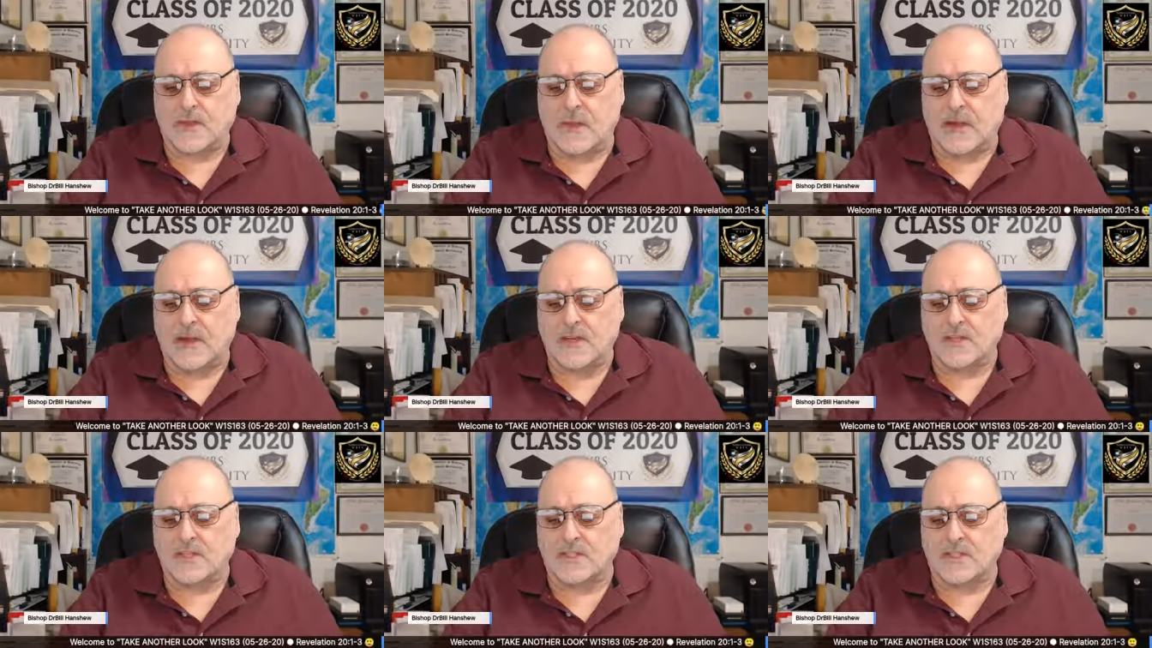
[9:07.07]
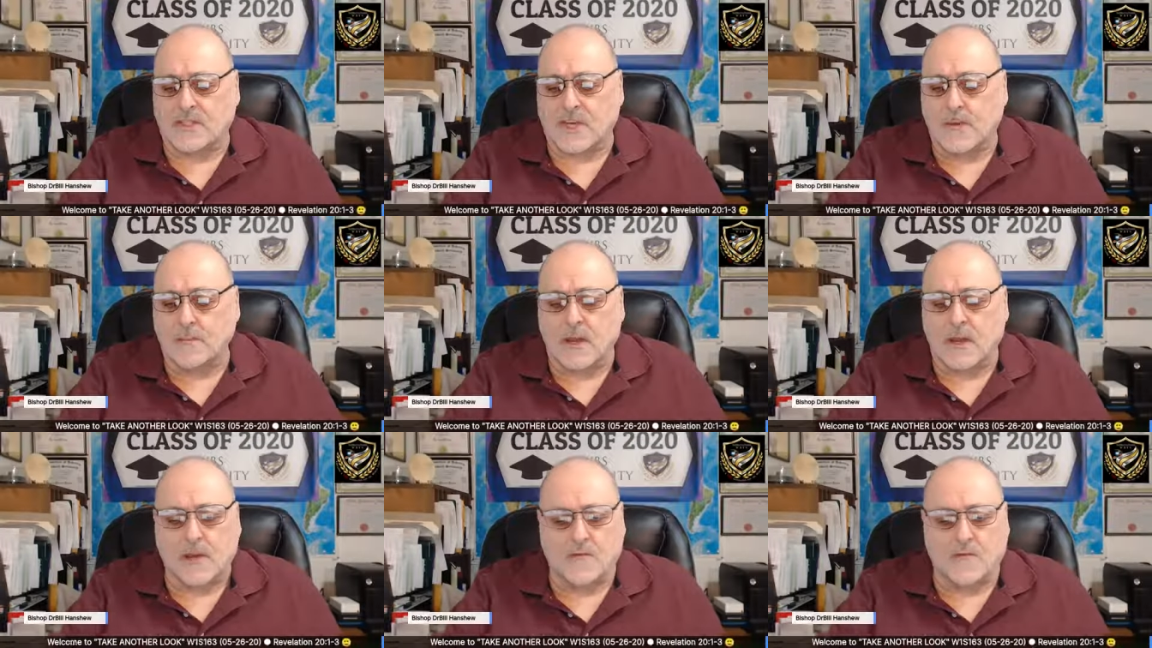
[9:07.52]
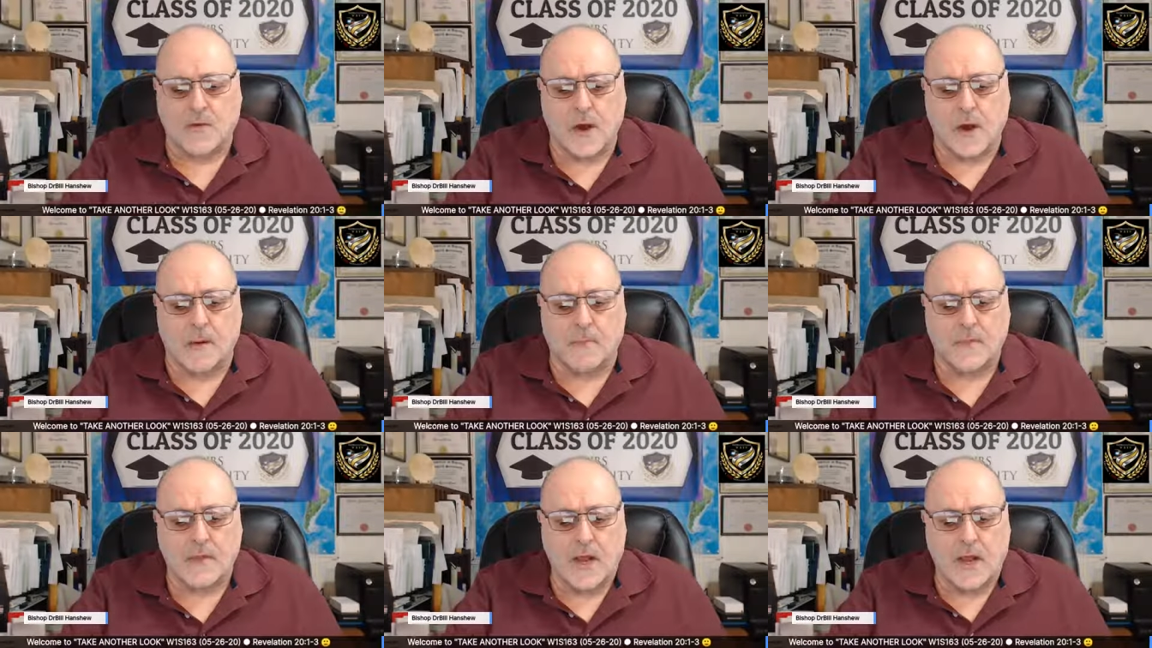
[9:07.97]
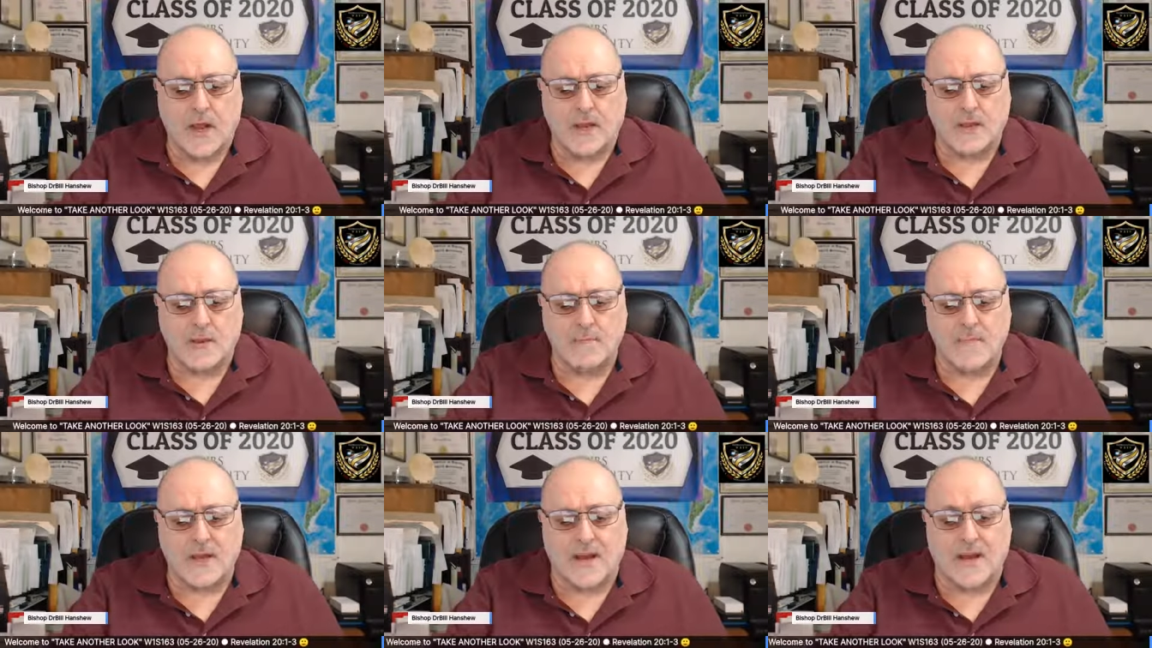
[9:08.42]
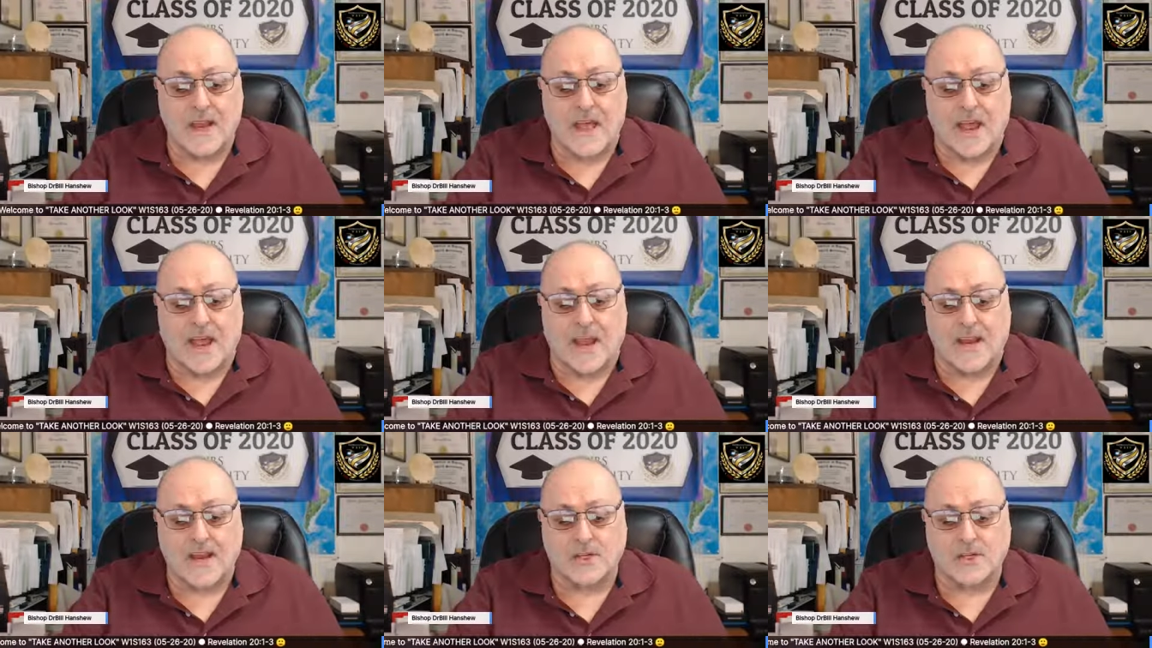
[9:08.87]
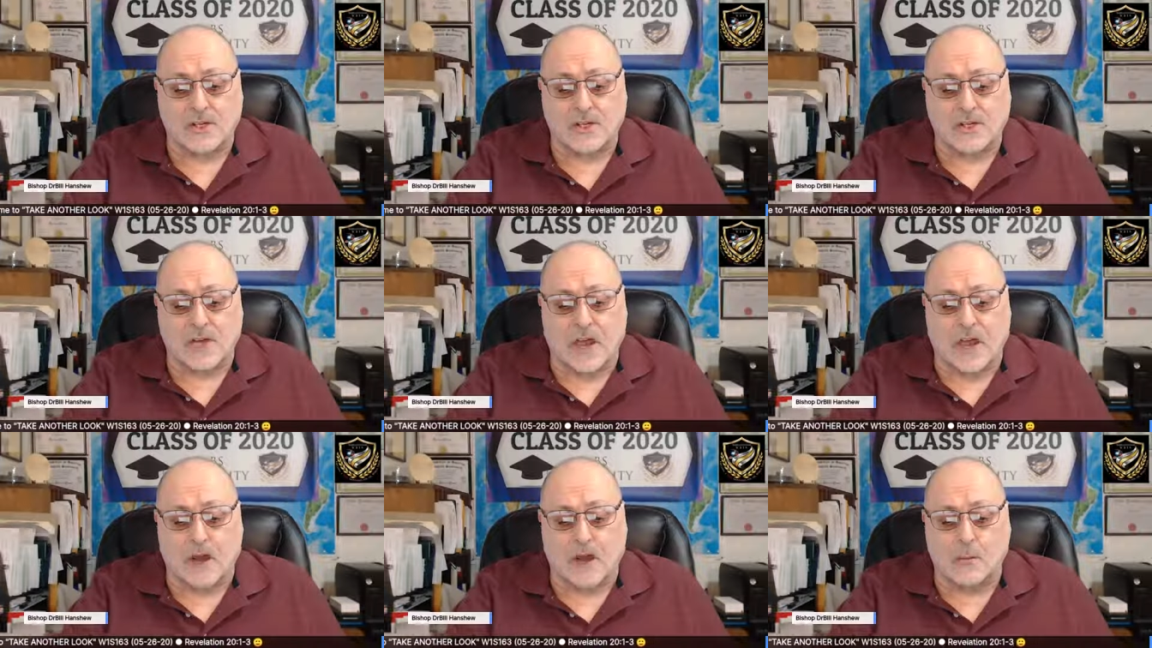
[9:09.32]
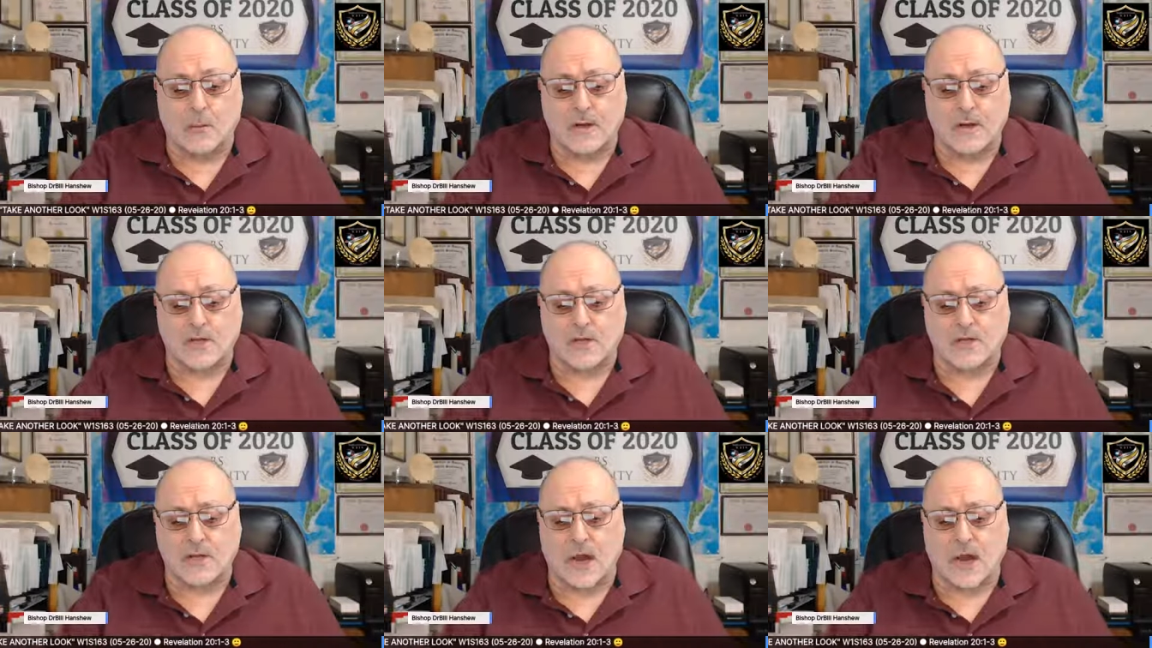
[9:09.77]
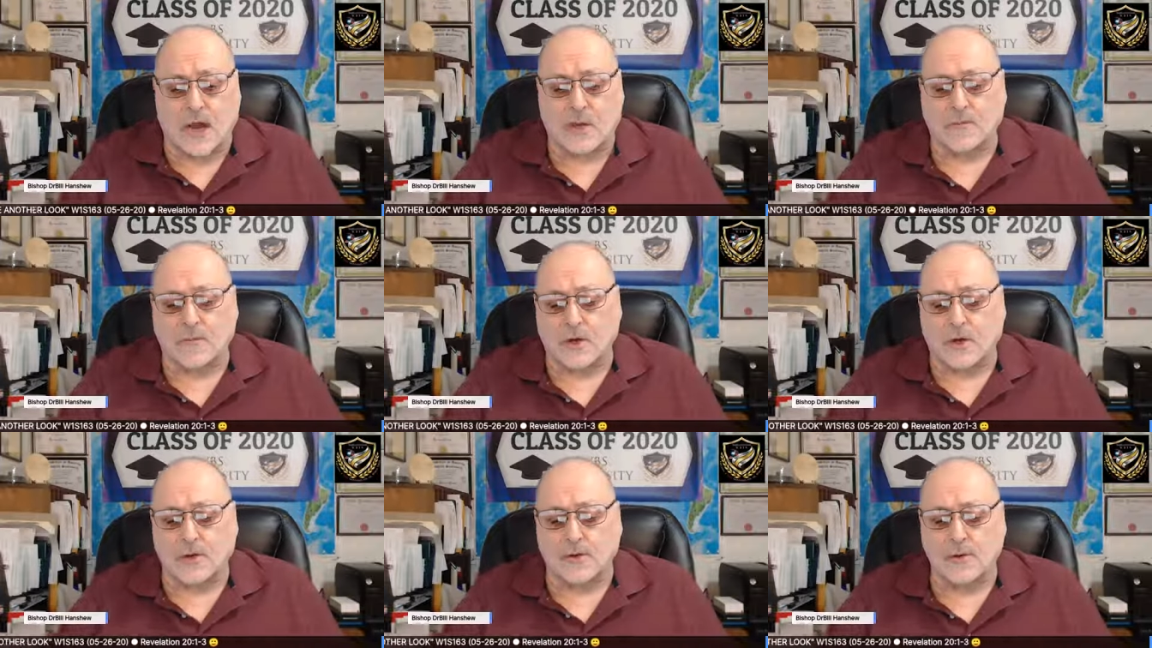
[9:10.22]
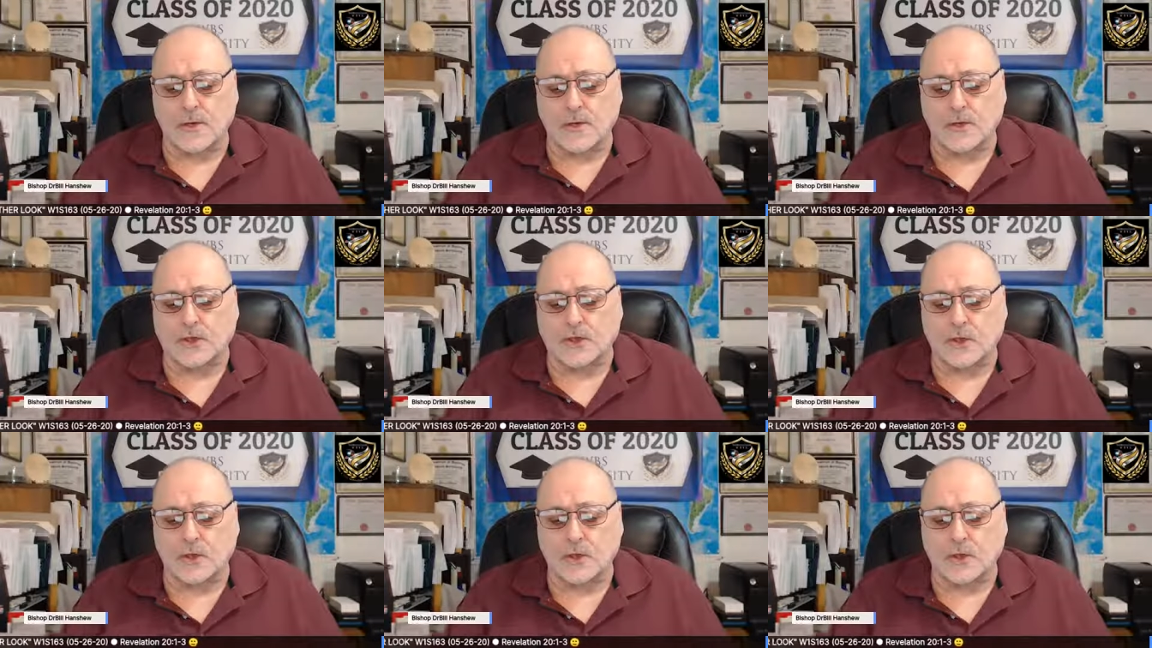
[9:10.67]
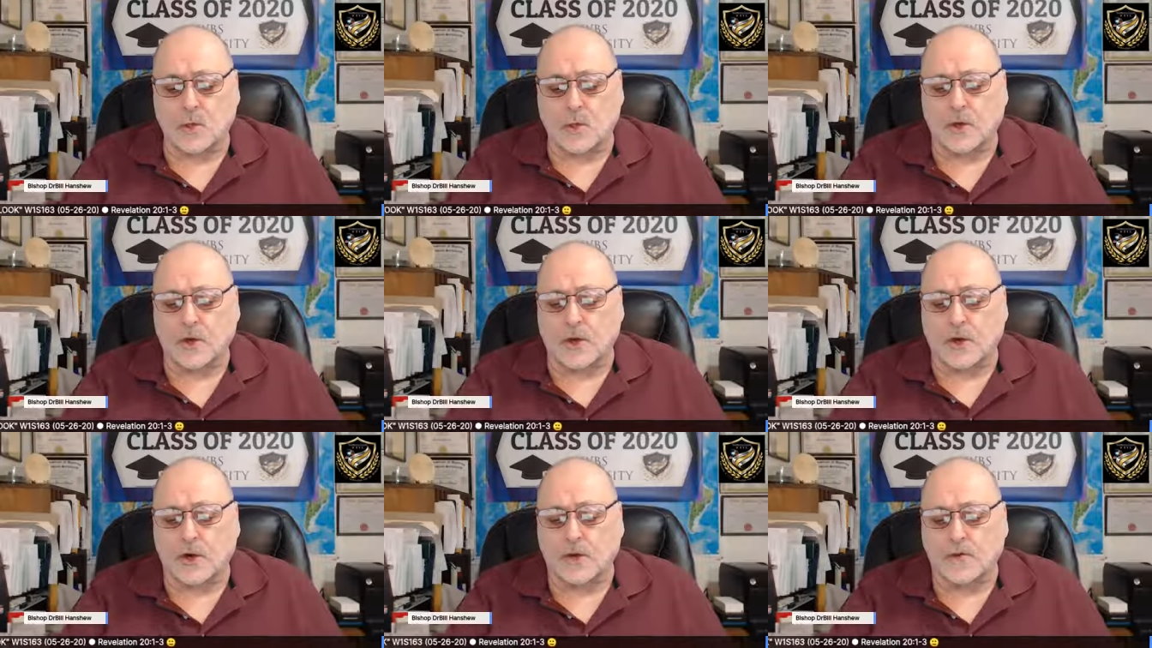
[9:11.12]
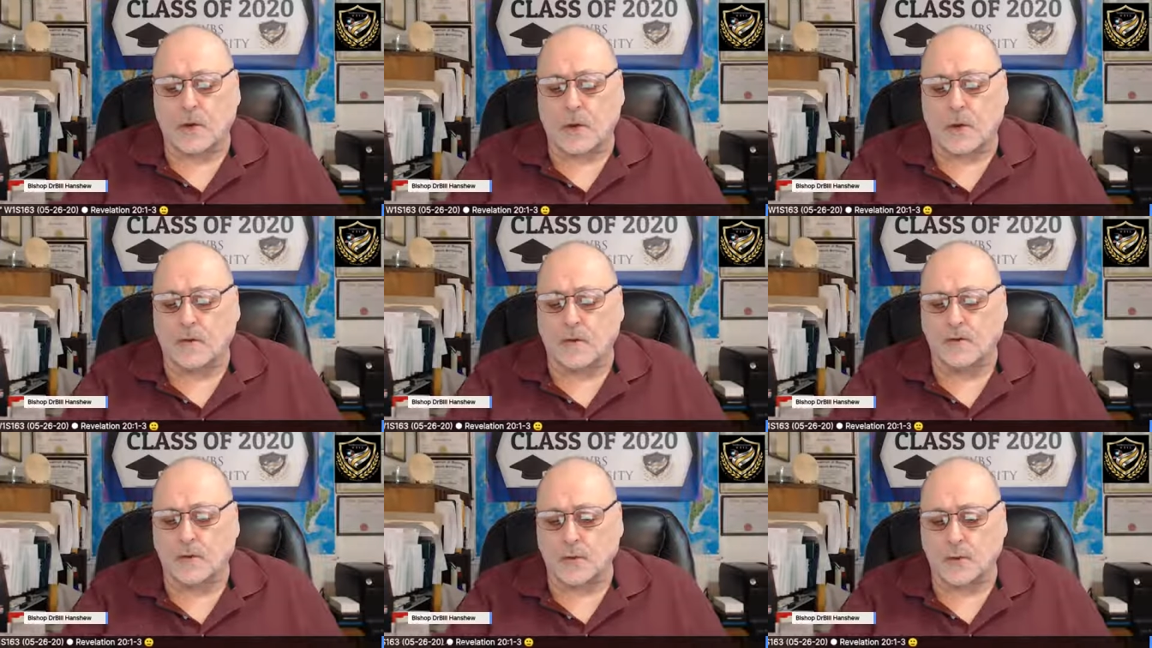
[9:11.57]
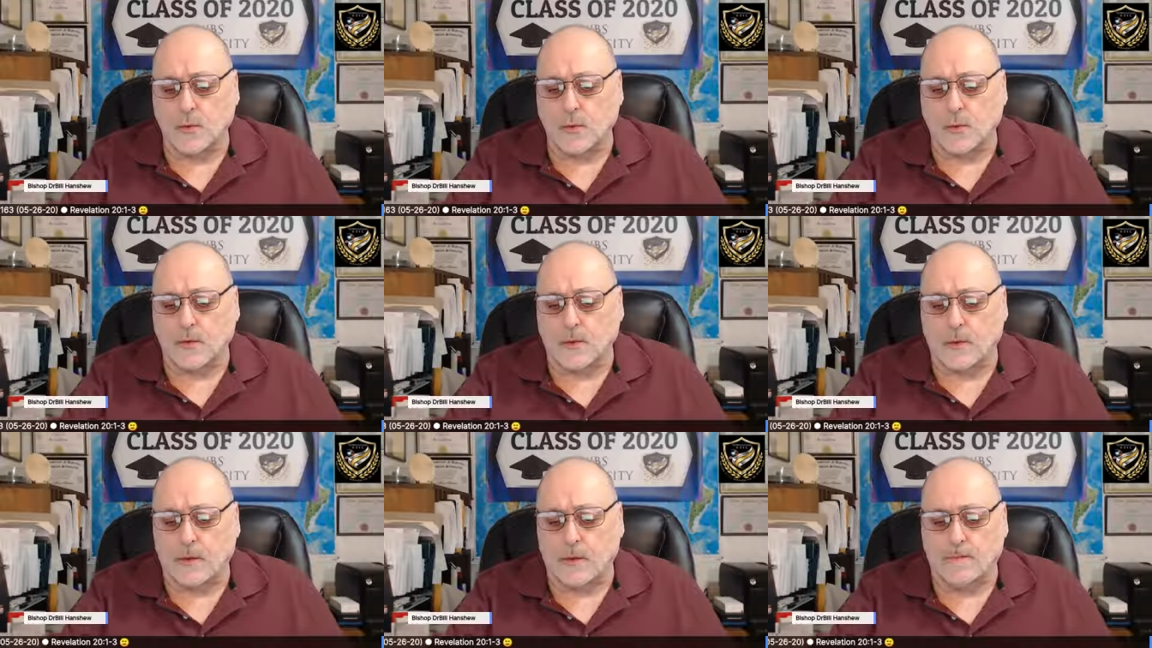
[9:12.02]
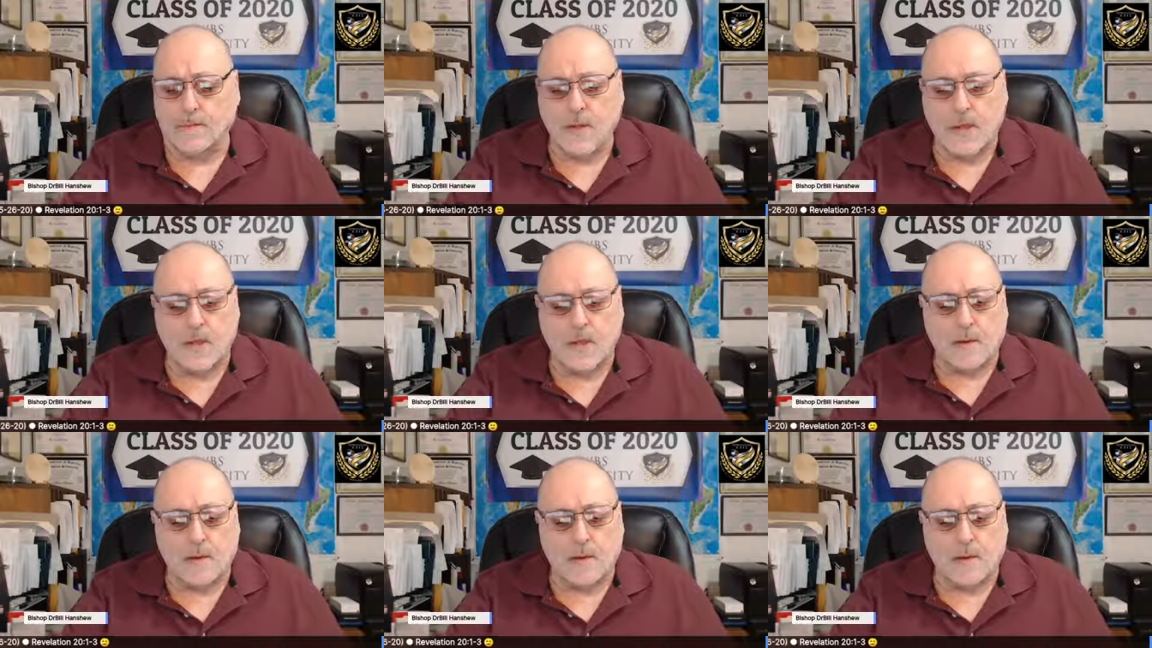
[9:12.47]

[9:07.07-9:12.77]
uh, stemming from the Middle Ages, at which time the Christians were in control of Jerusalem.